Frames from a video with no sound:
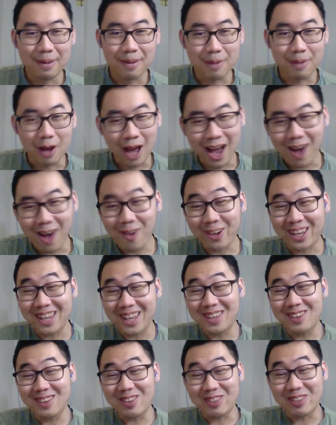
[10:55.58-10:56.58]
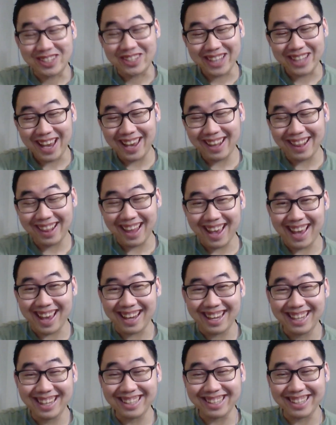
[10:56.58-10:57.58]
How can you say that?
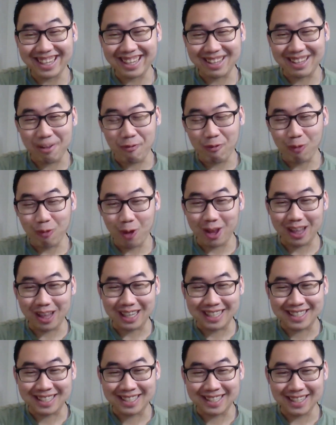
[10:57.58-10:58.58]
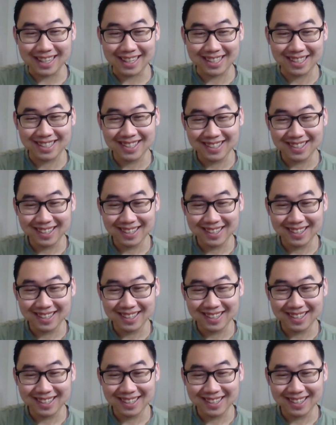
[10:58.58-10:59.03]
He's like what, like 6?